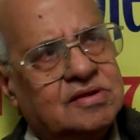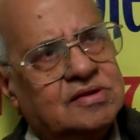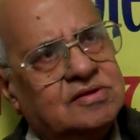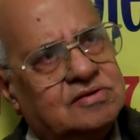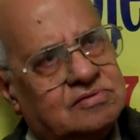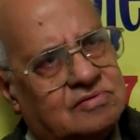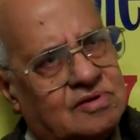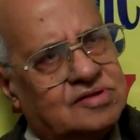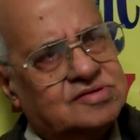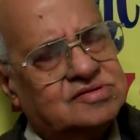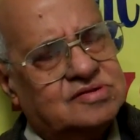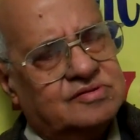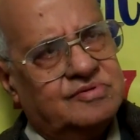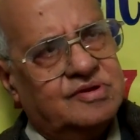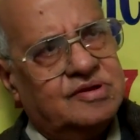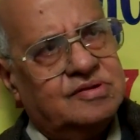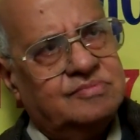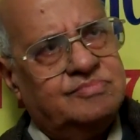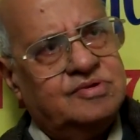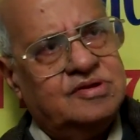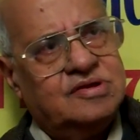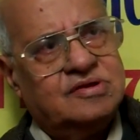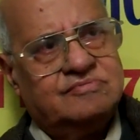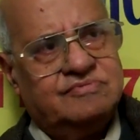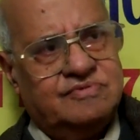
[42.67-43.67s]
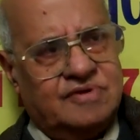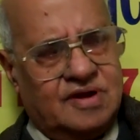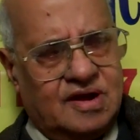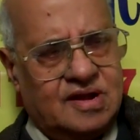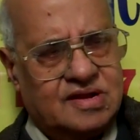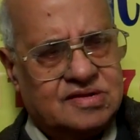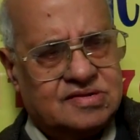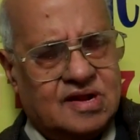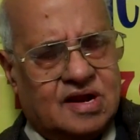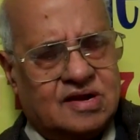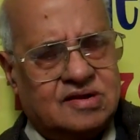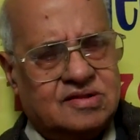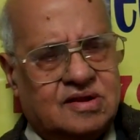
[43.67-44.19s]
It was a very big
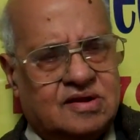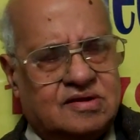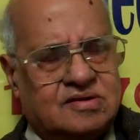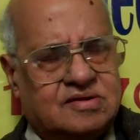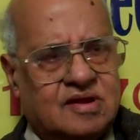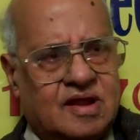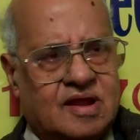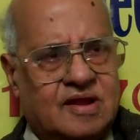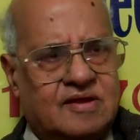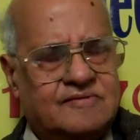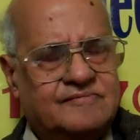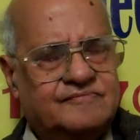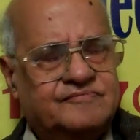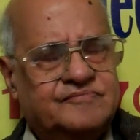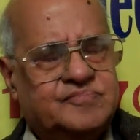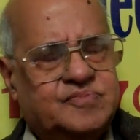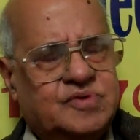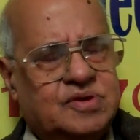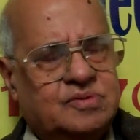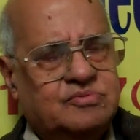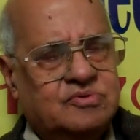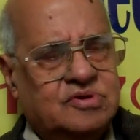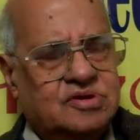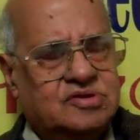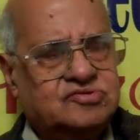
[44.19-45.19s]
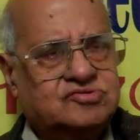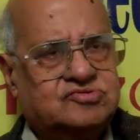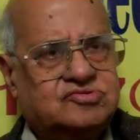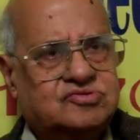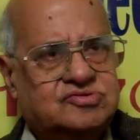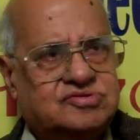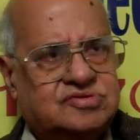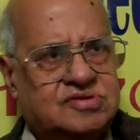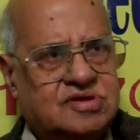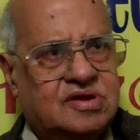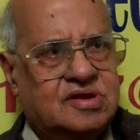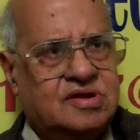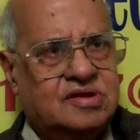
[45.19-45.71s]
village. At that time, people used to
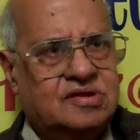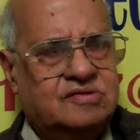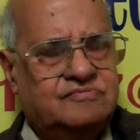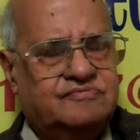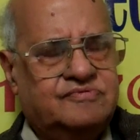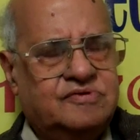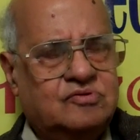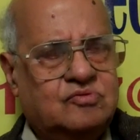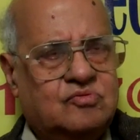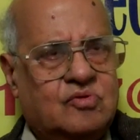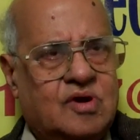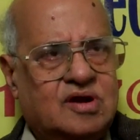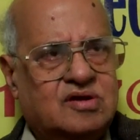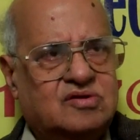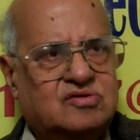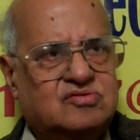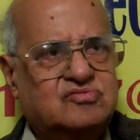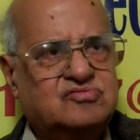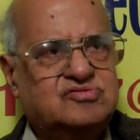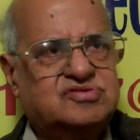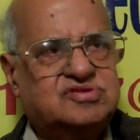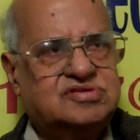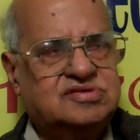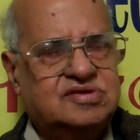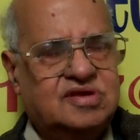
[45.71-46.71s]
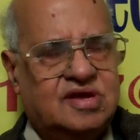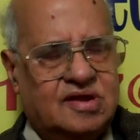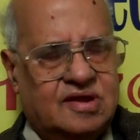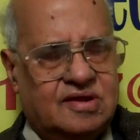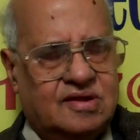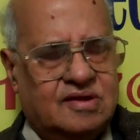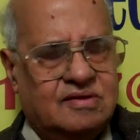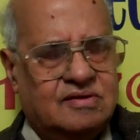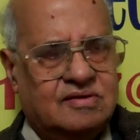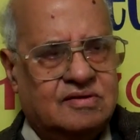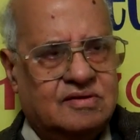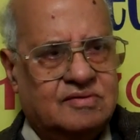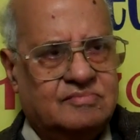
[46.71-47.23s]
say, if you want to see
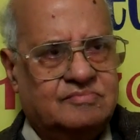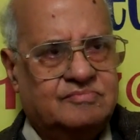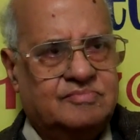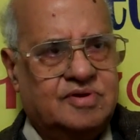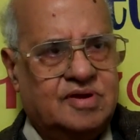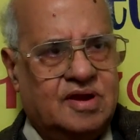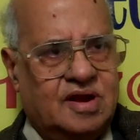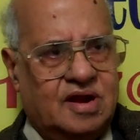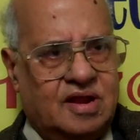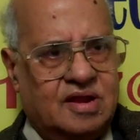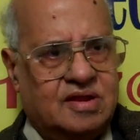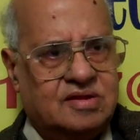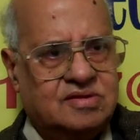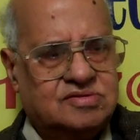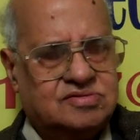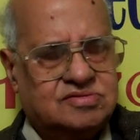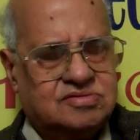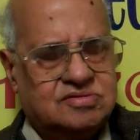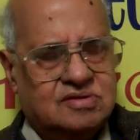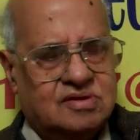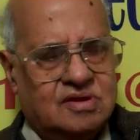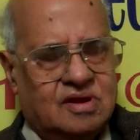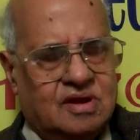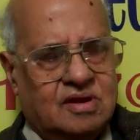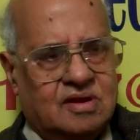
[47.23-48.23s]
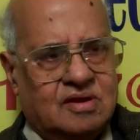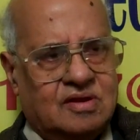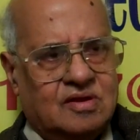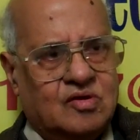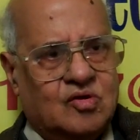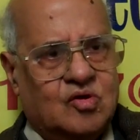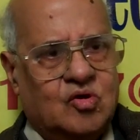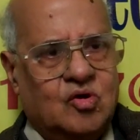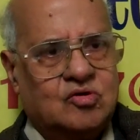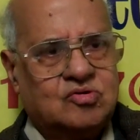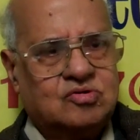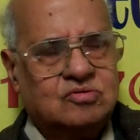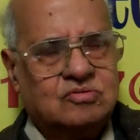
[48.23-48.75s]
a village,
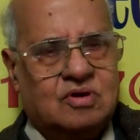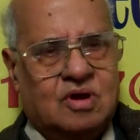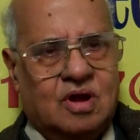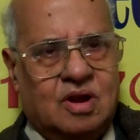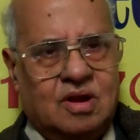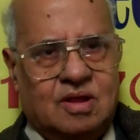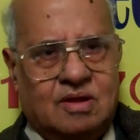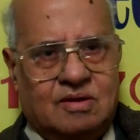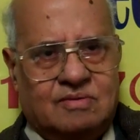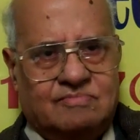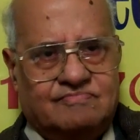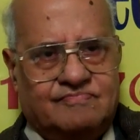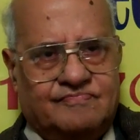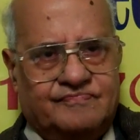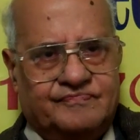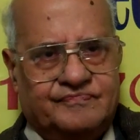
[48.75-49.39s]
go to Kalong.